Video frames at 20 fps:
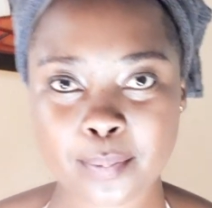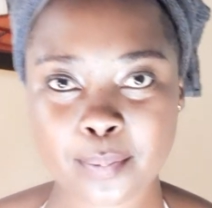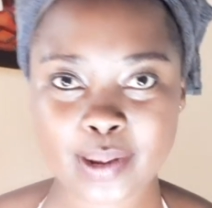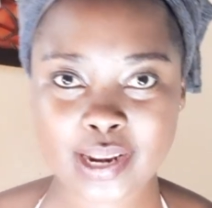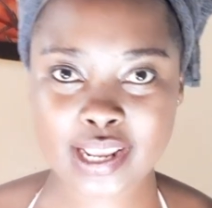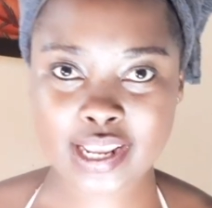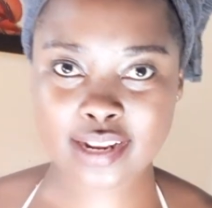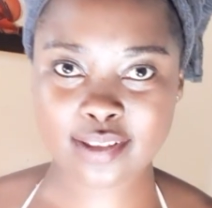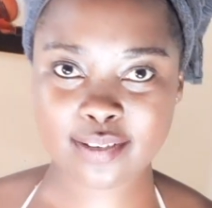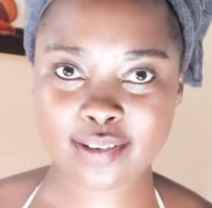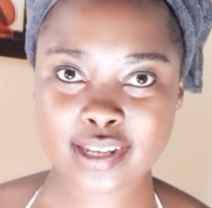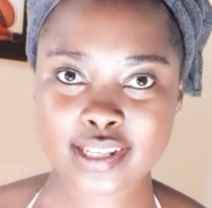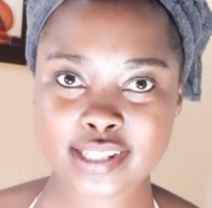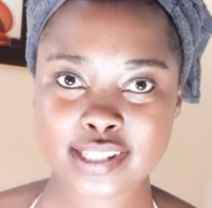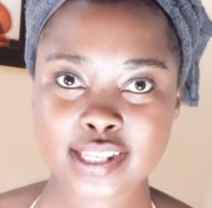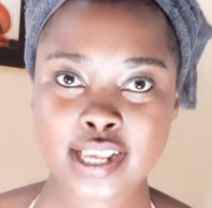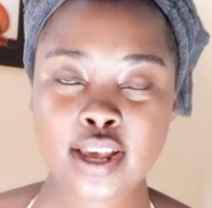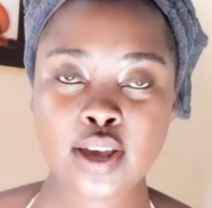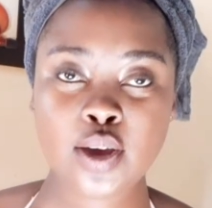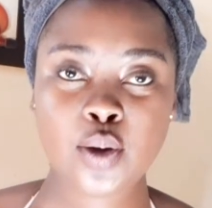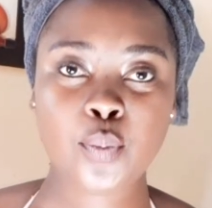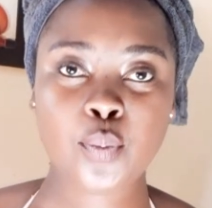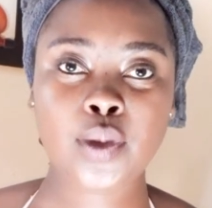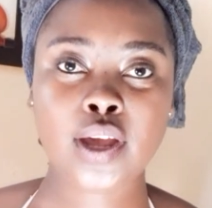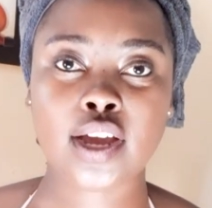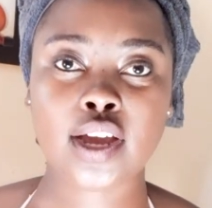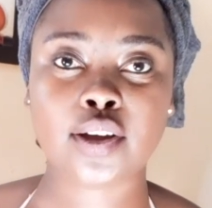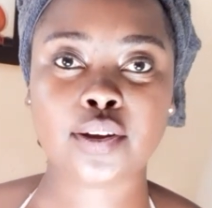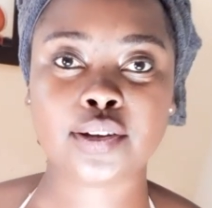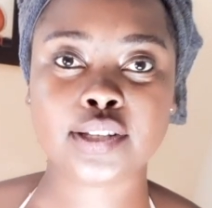But anyways, we
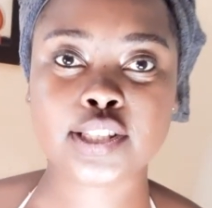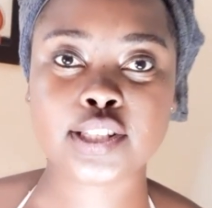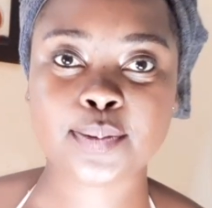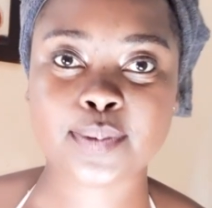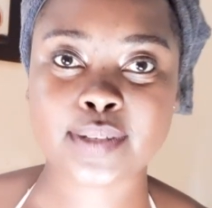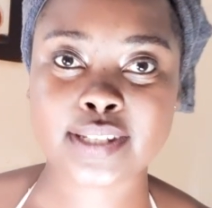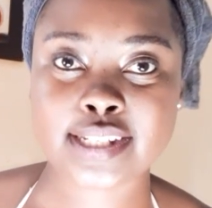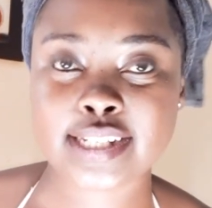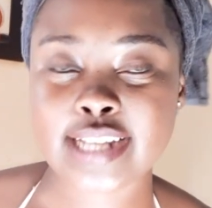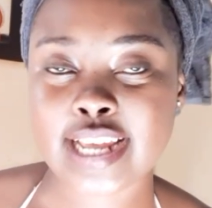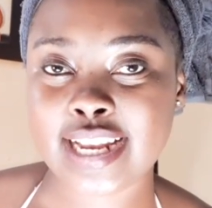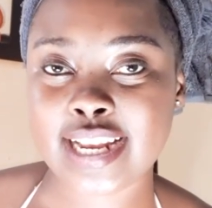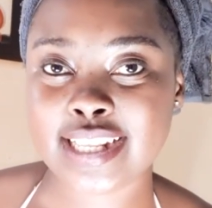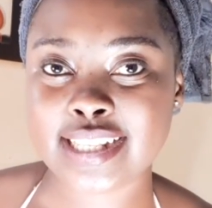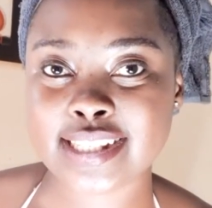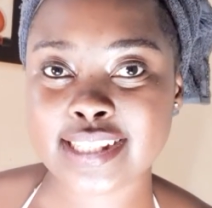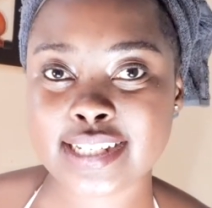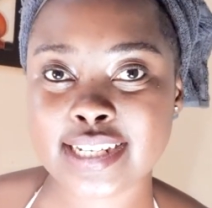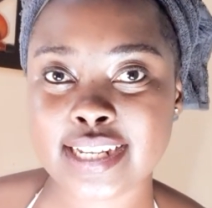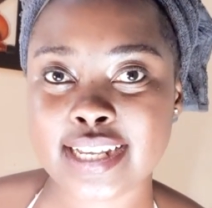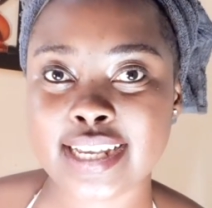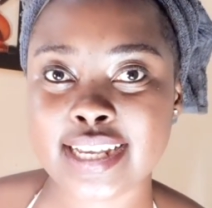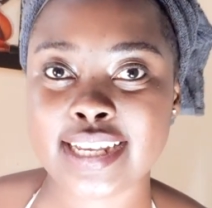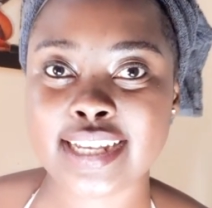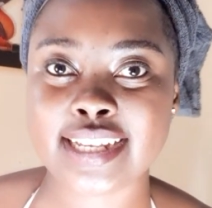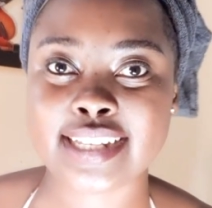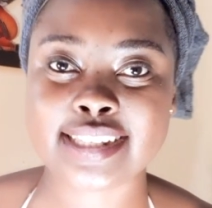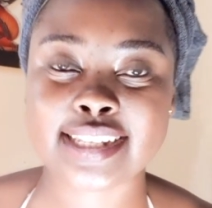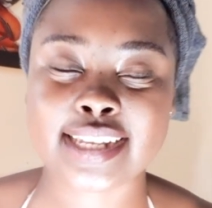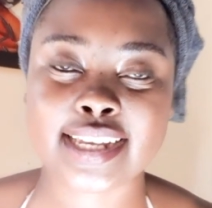are going to be styling
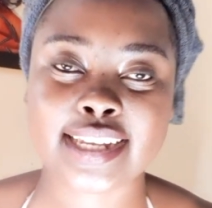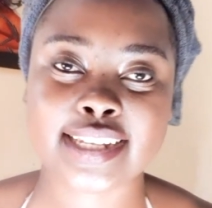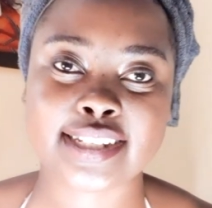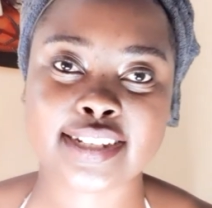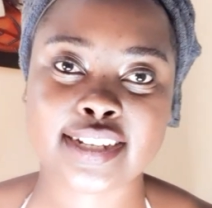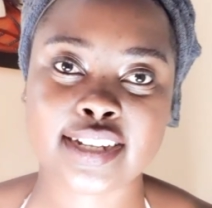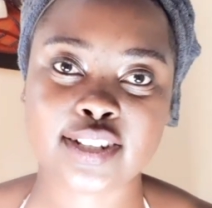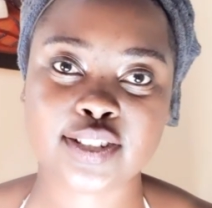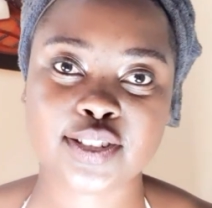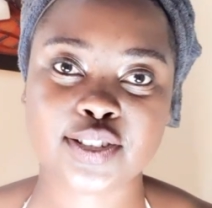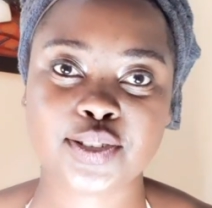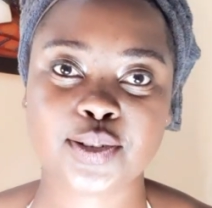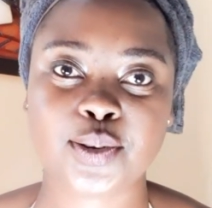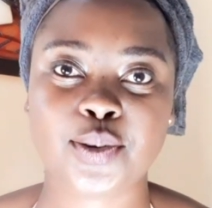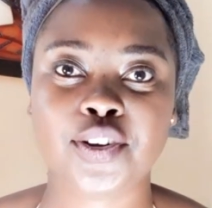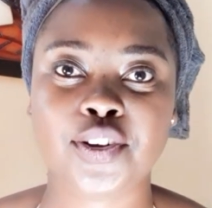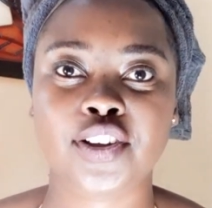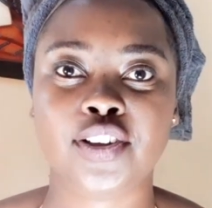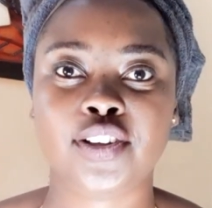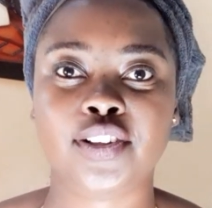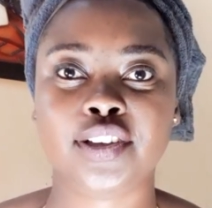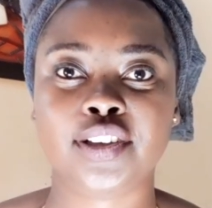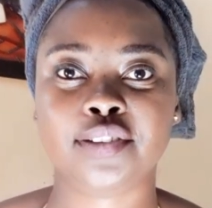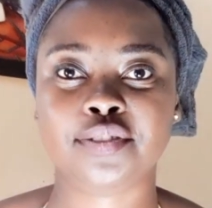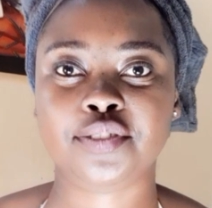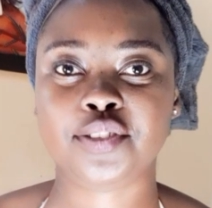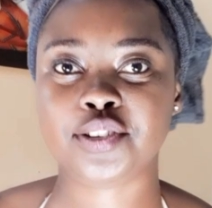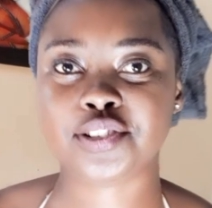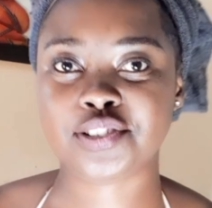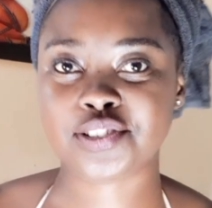today. It's a hairstyle tutorial
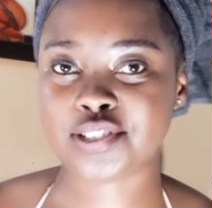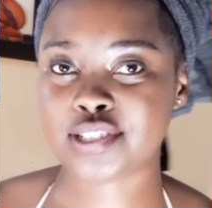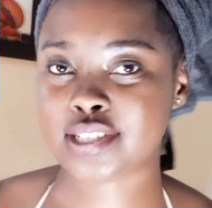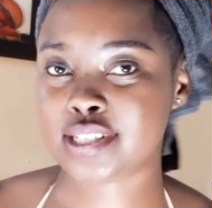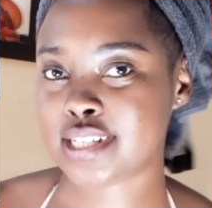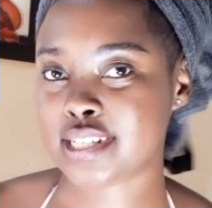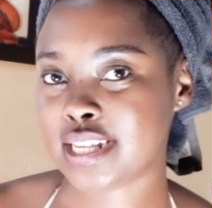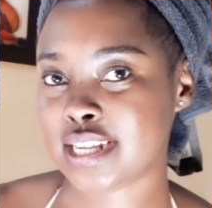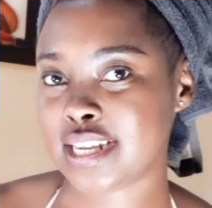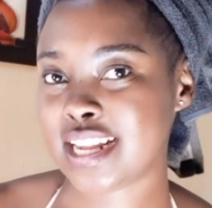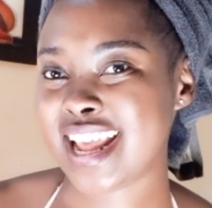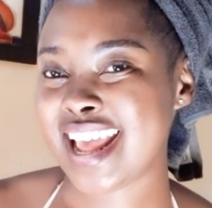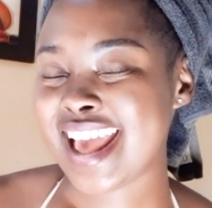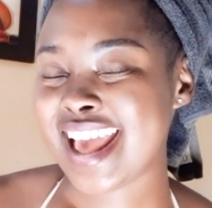if you're interested.